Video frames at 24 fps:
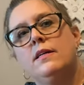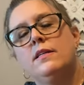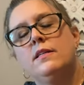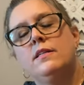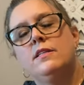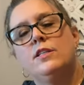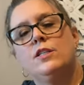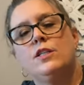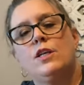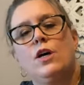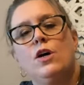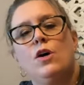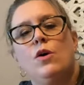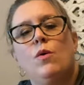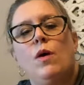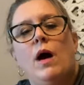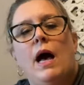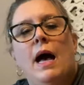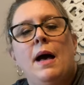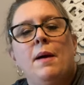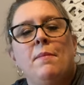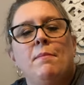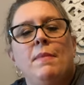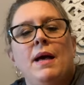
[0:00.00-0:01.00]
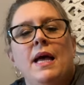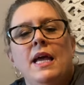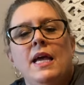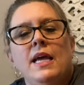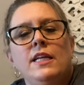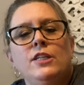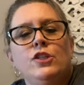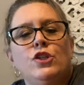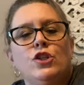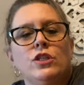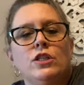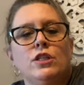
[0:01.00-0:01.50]
So I
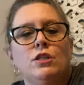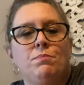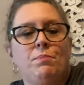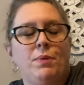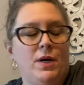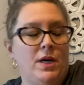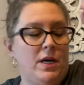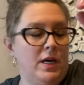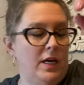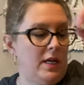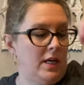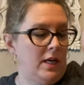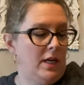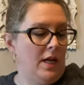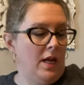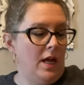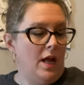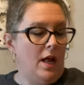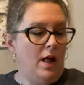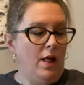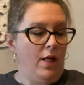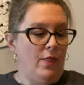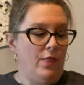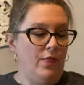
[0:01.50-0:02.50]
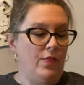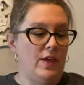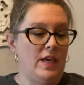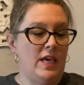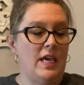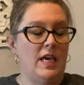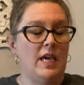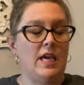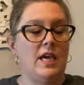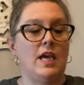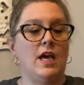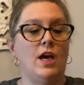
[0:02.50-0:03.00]
may just put
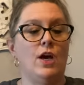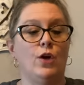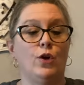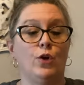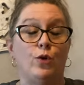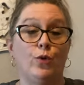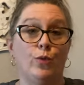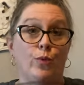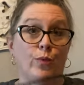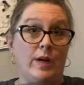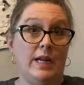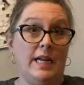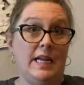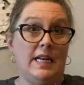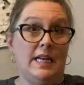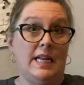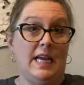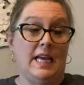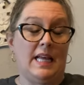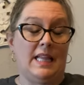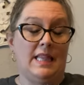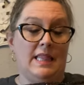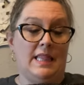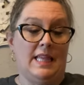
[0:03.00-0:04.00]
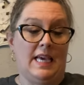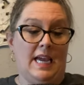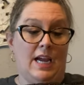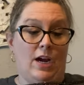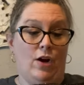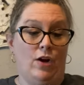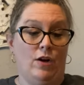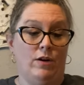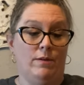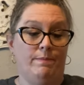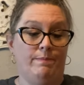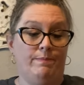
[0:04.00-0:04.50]
the green in
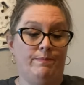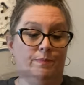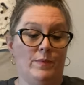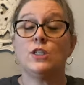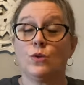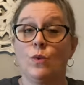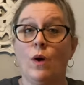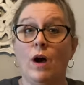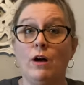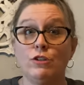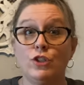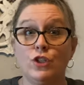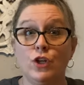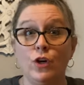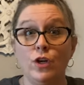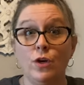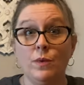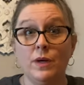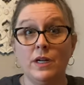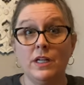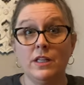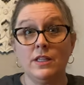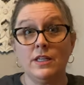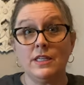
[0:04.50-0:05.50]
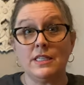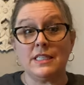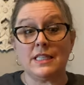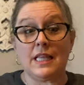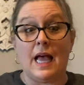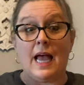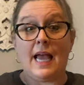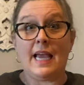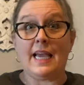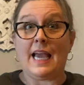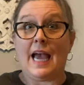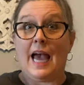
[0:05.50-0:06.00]
there. So I'll show you what it looks
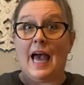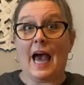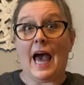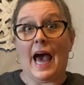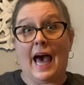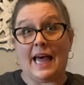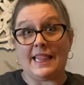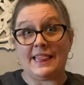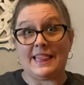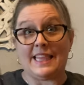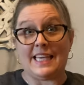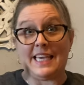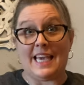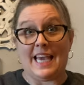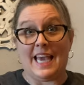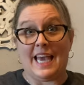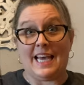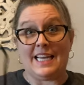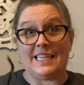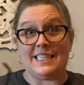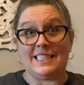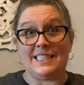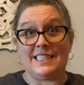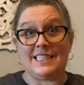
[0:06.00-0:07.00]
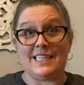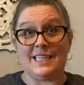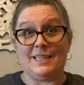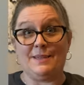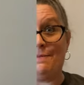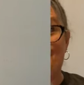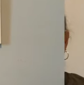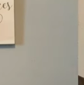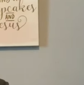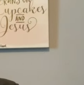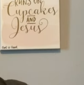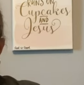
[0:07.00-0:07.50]
like at the end.
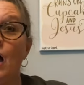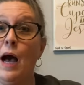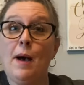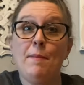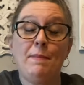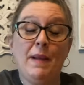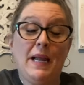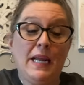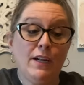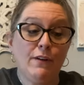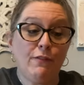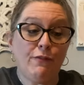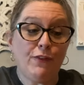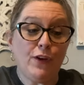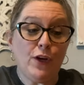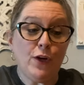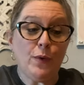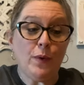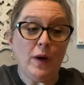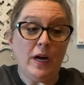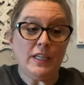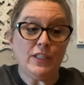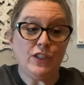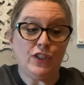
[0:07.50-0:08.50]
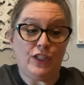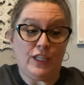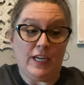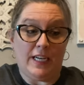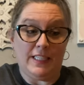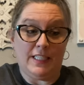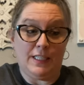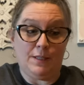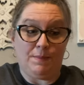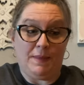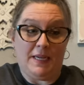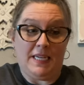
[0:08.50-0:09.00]
Okay, y'all, I made a few
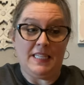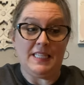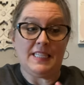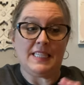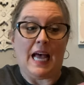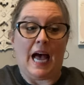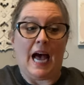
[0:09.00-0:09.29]
adjustments.